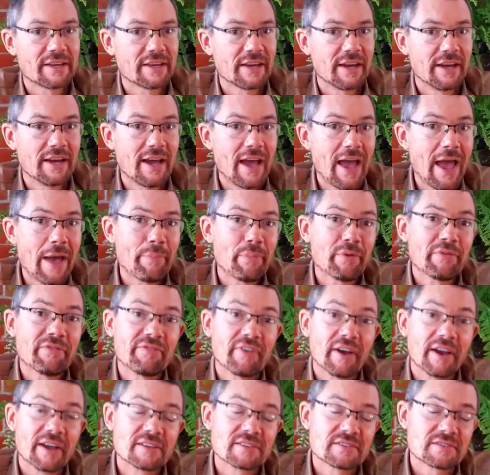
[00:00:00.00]

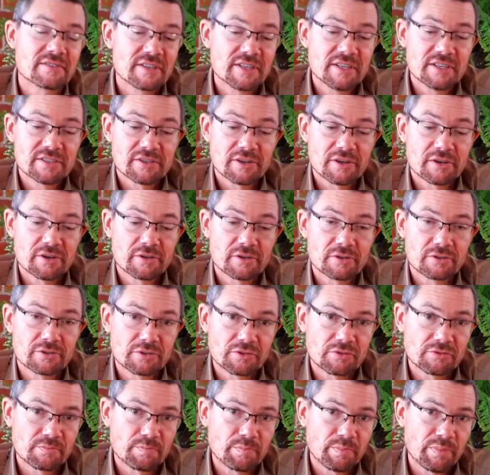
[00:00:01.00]
epiphytes. These are
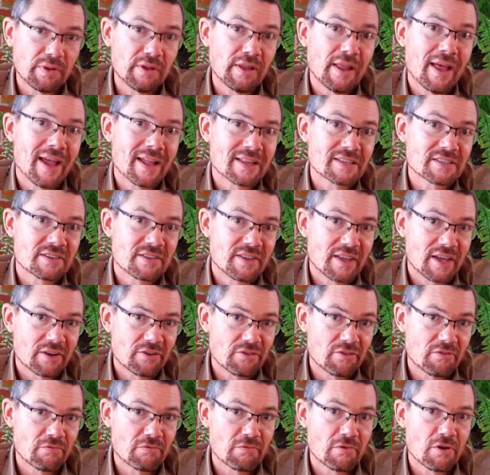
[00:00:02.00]
plants
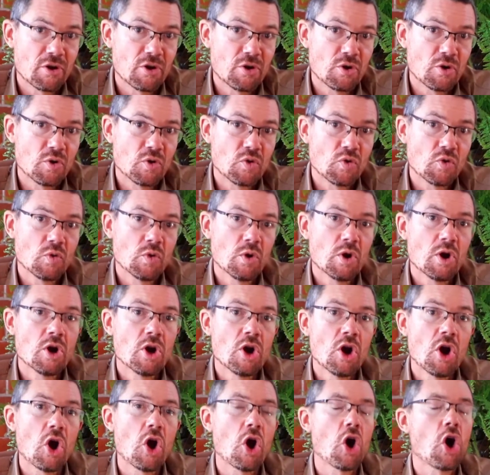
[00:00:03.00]
that grow
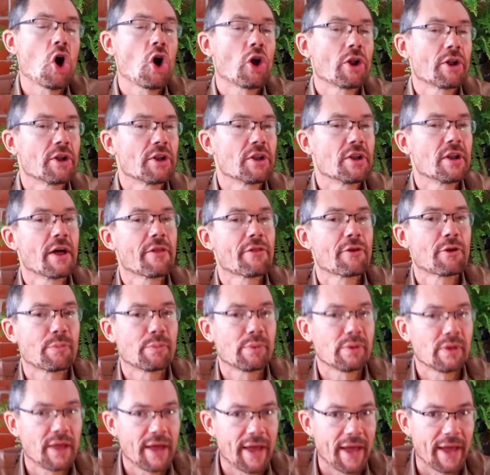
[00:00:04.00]
on another
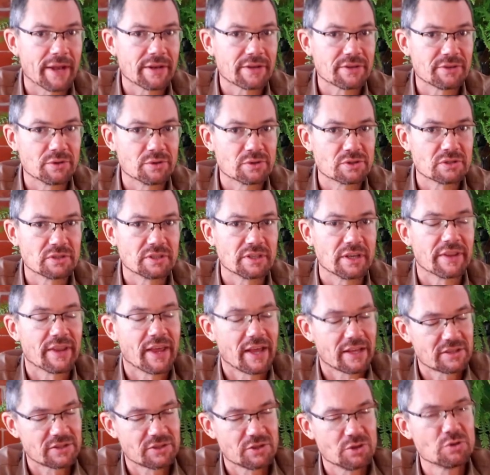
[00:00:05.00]
plant usually, and
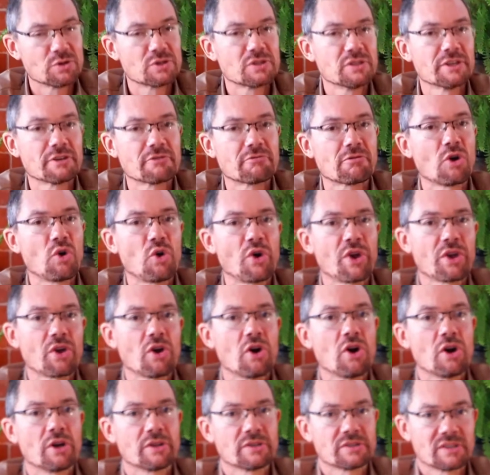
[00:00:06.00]
that's usually growing
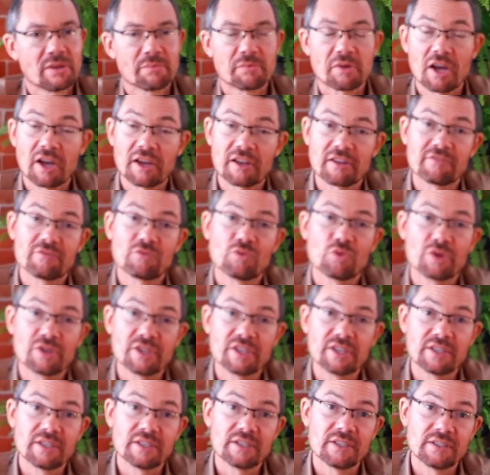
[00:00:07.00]
on some kind of
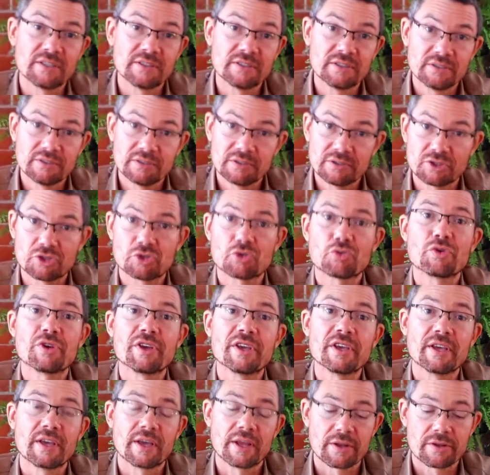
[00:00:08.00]
woody
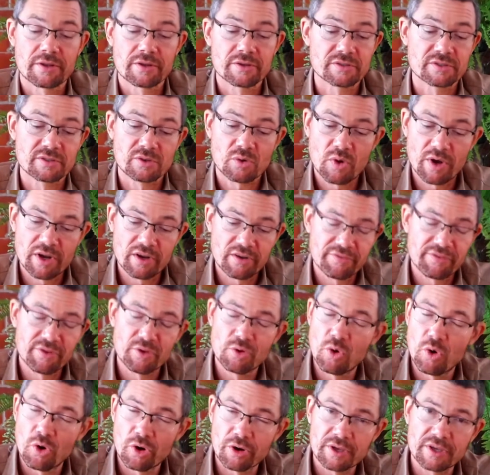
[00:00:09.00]
tree. And there's quite a
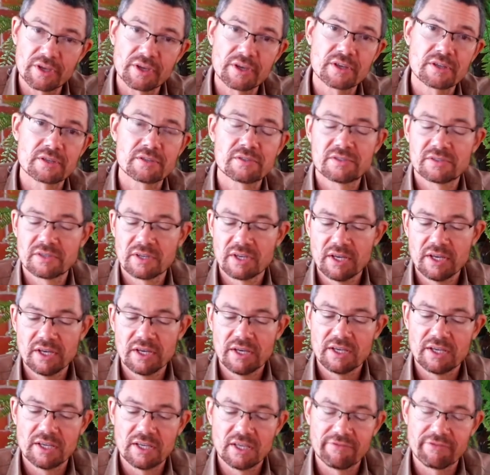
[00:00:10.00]
few orchids,
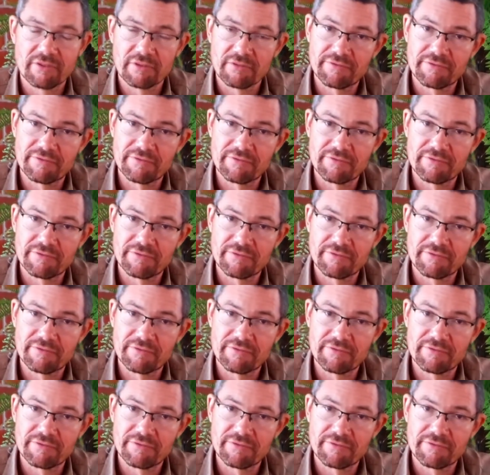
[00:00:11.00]
even